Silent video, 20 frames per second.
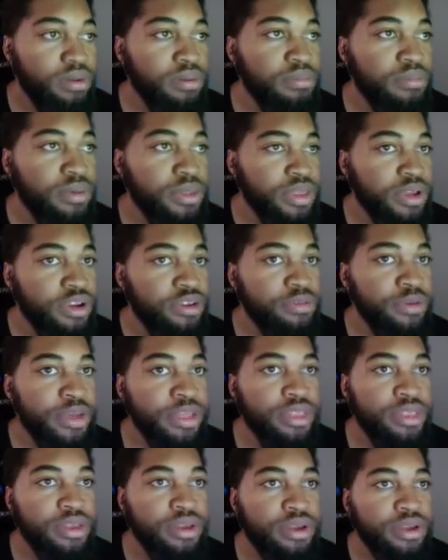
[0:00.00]
But there's
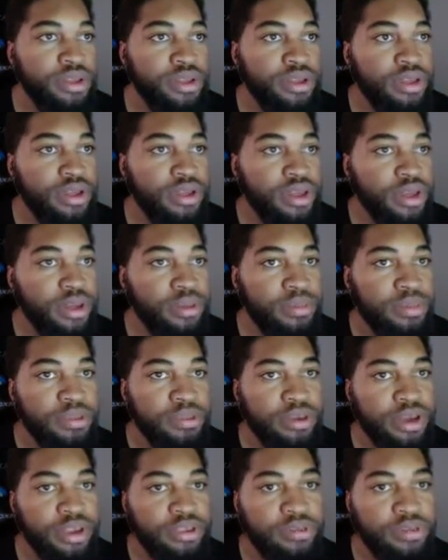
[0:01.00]
been a couple of
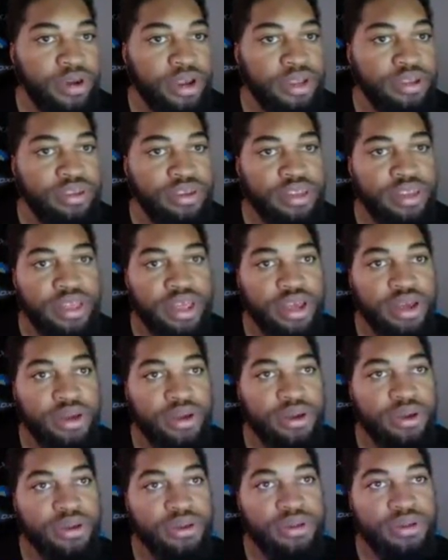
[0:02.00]
times when I've seen like,
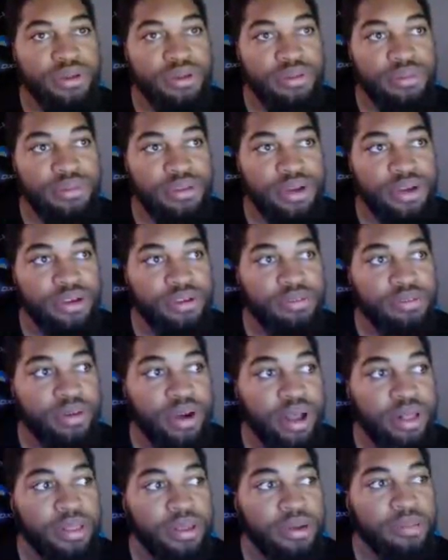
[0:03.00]
oh, there's
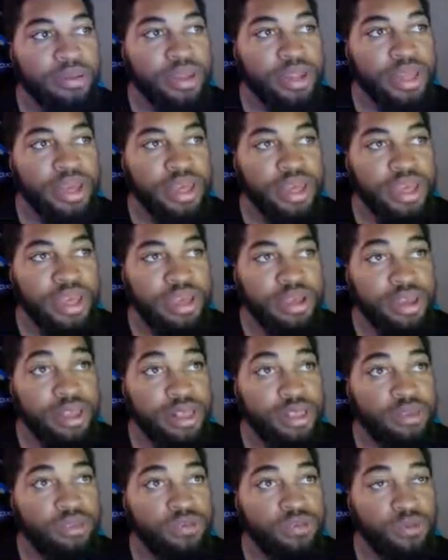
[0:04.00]
probably been like at
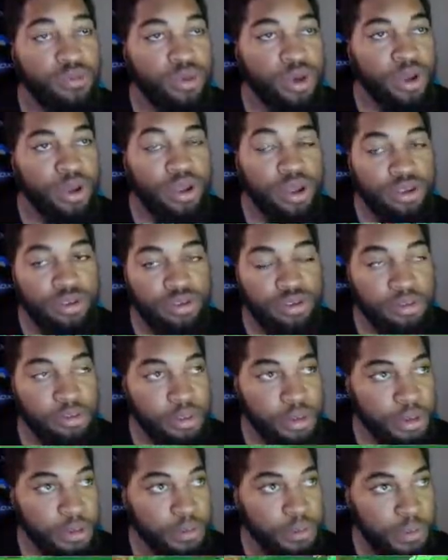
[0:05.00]
least one
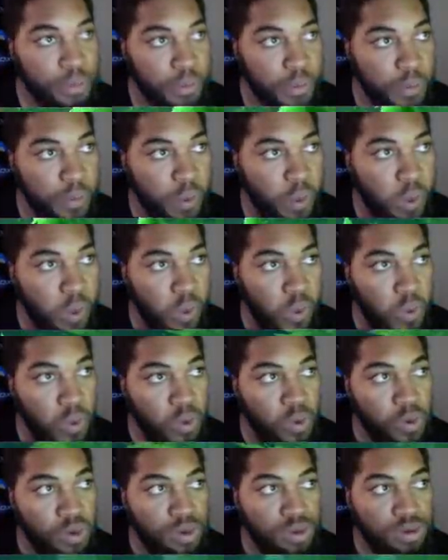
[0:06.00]
customer
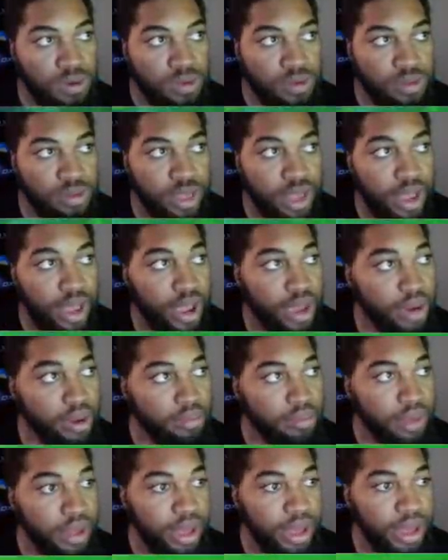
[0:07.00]
that had a
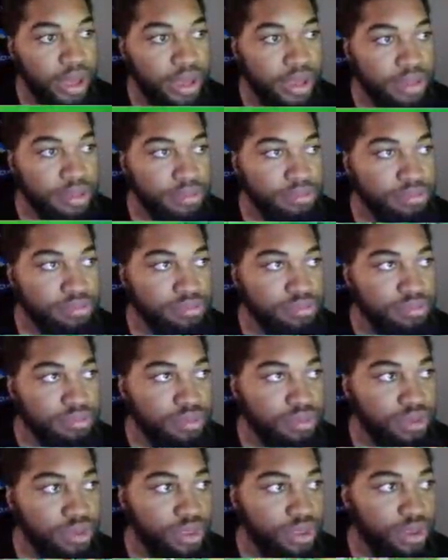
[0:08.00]
bag,
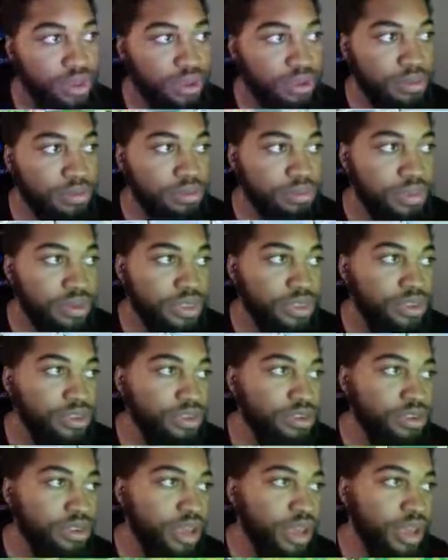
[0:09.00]
but this
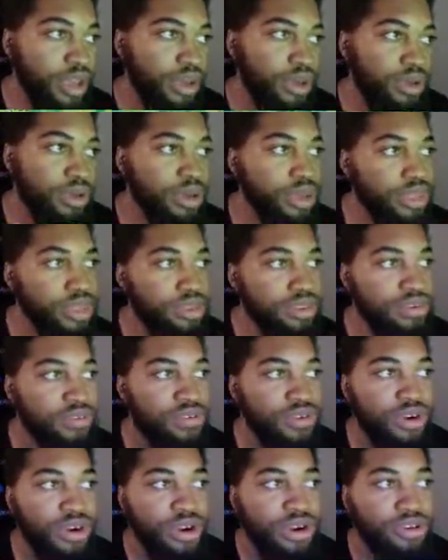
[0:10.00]
is like, okay, this is
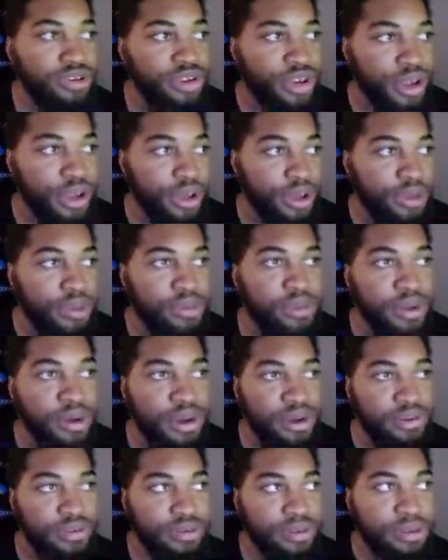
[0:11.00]
for a child,
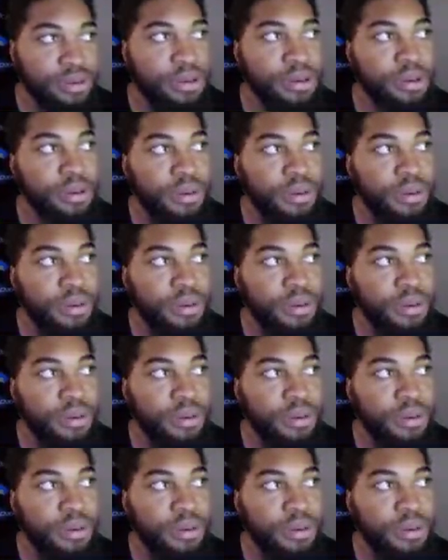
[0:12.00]
whatever.